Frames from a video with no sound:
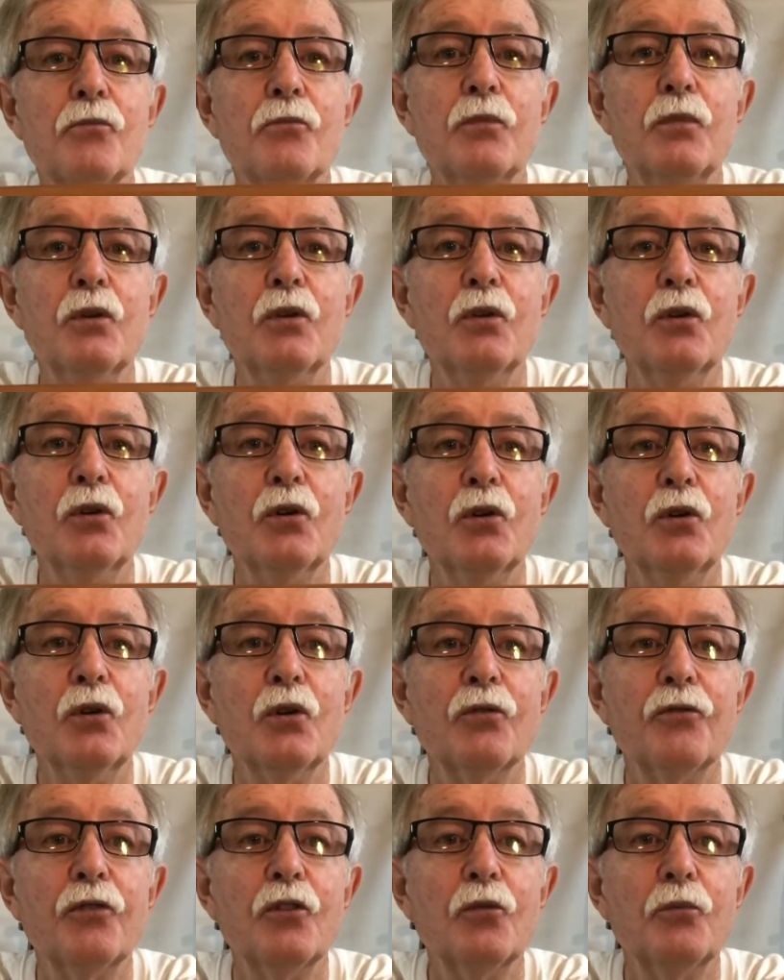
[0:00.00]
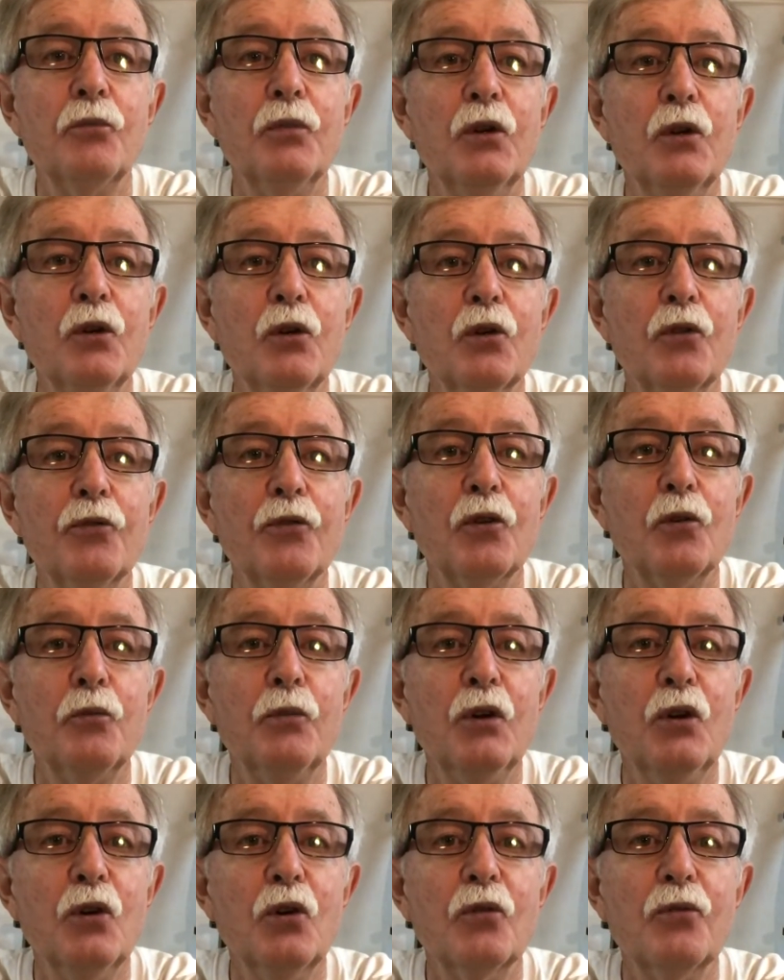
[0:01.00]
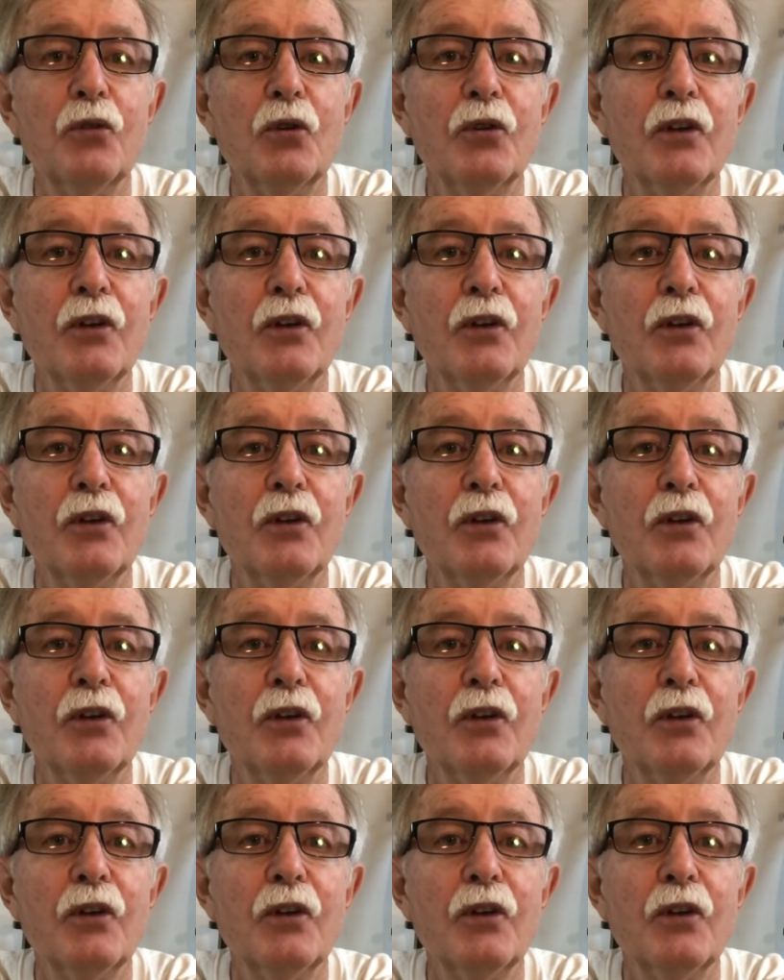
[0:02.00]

Beautiful, beautiful, beautiful